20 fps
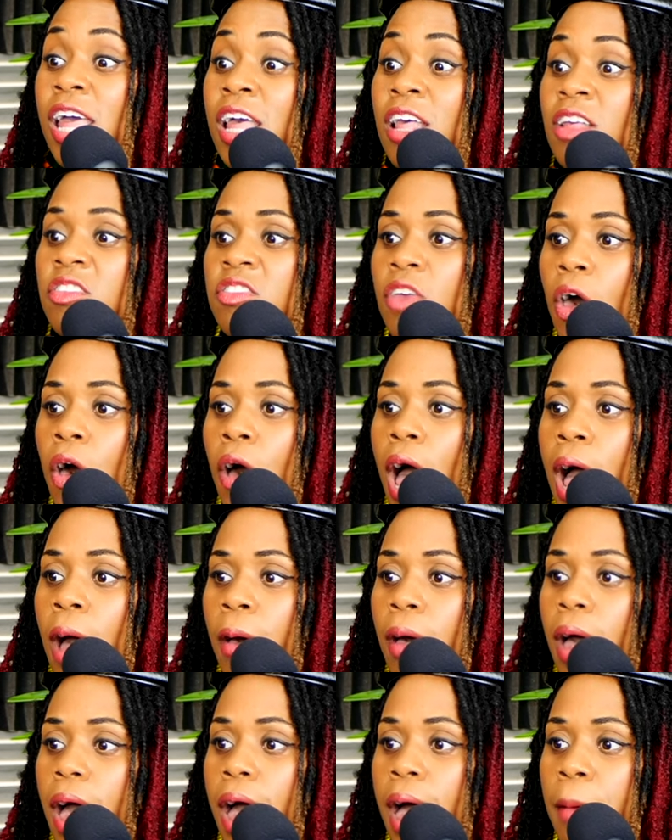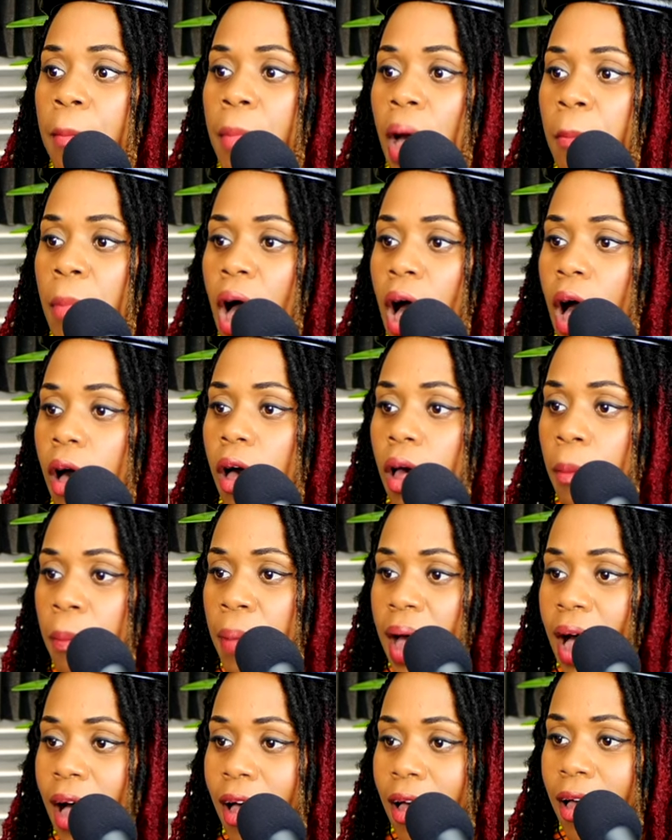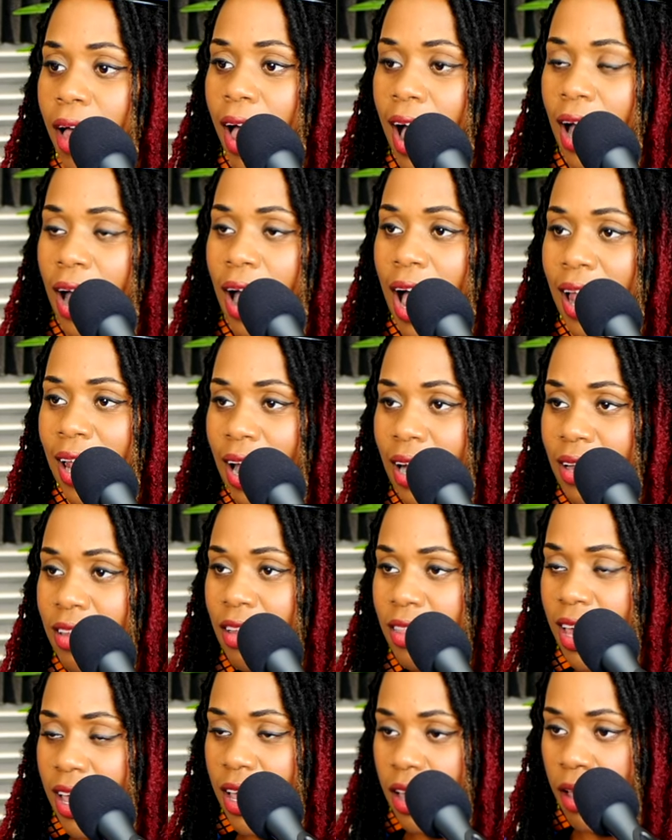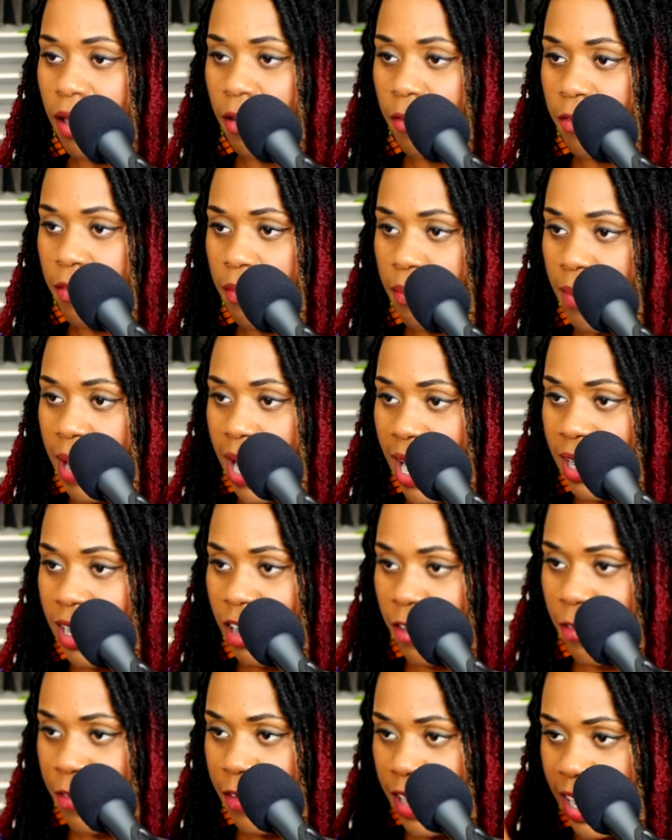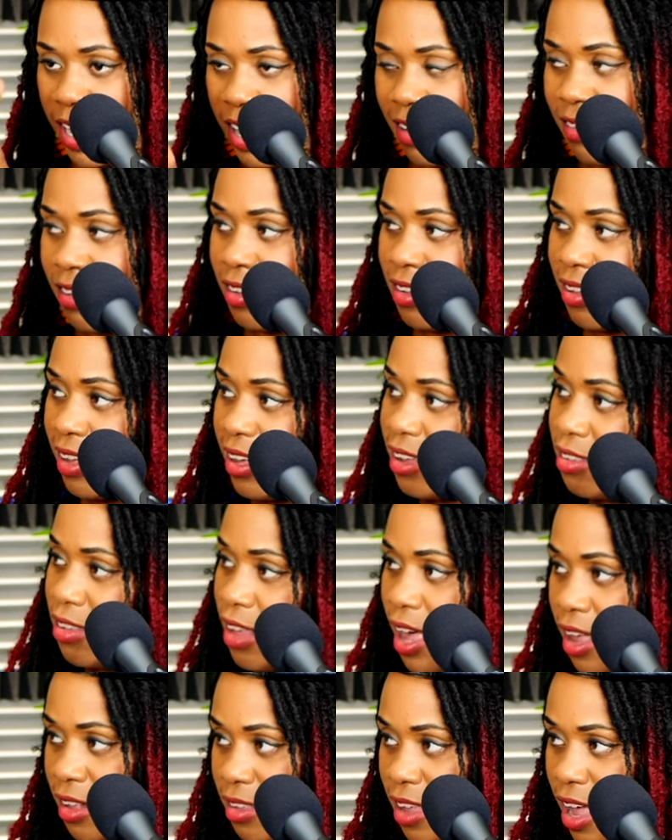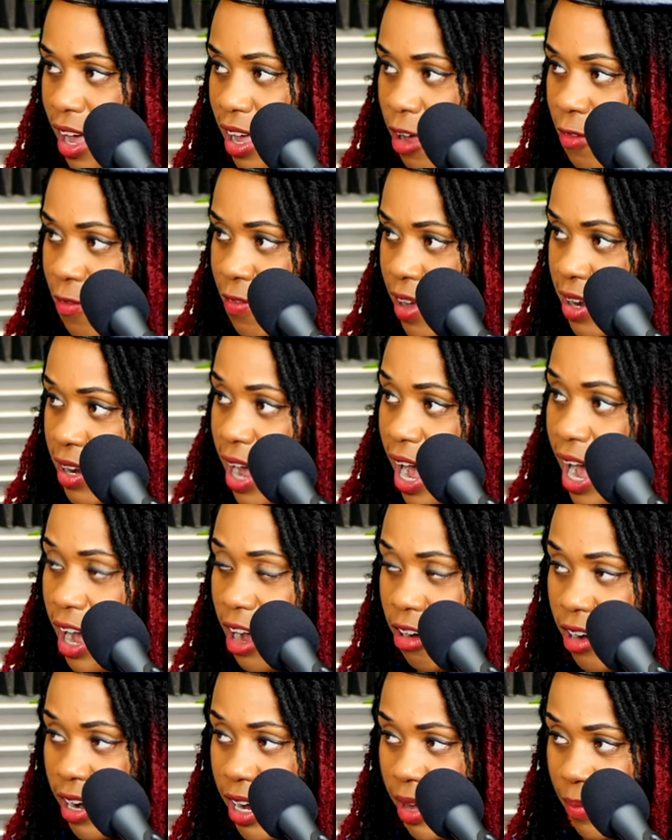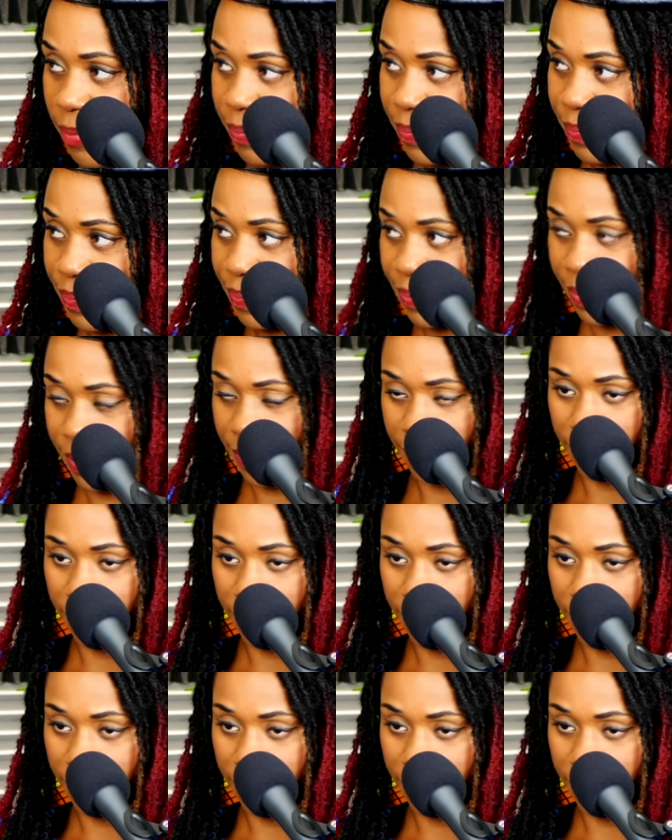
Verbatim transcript: So I, um, I'm all about, I, I like to think of my different entities as like a Venn diagram. Okay.